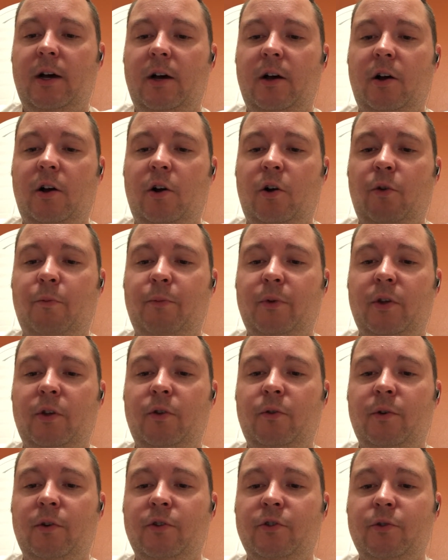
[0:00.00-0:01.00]
Hope
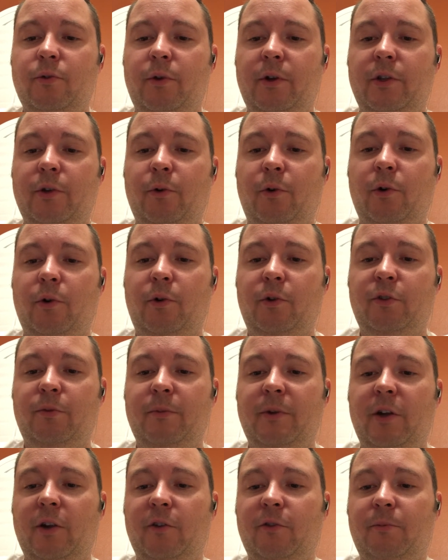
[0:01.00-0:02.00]
you enjoy your
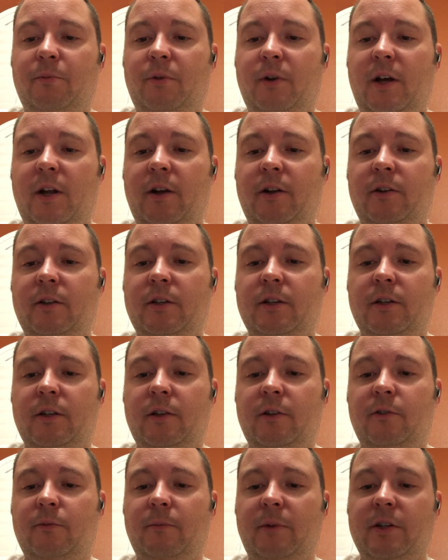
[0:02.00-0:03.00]
Ultimate Ears product
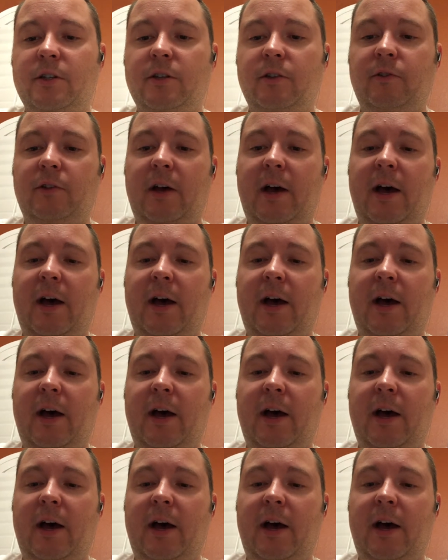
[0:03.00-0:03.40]
as much as